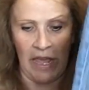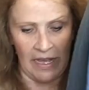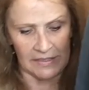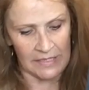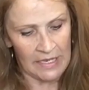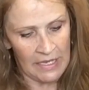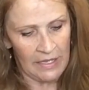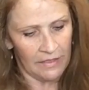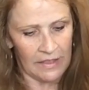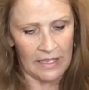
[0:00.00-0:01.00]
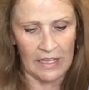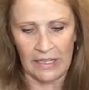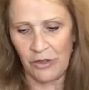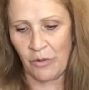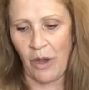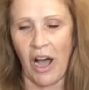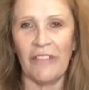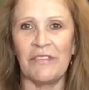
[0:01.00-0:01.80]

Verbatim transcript: And the you off